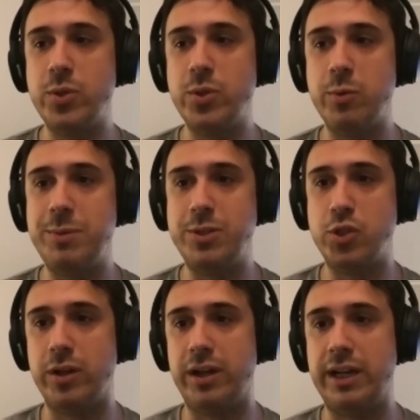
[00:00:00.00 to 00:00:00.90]
do it would be to
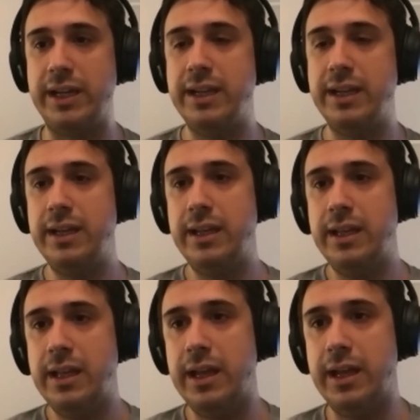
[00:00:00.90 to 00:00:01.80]
try
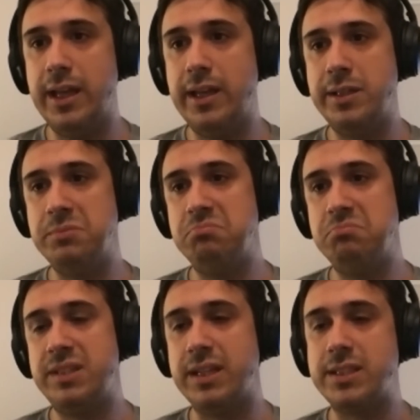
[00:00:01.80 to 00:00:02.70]

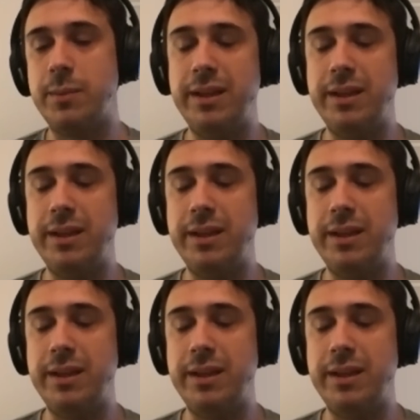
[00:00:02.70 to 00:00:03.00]
and take some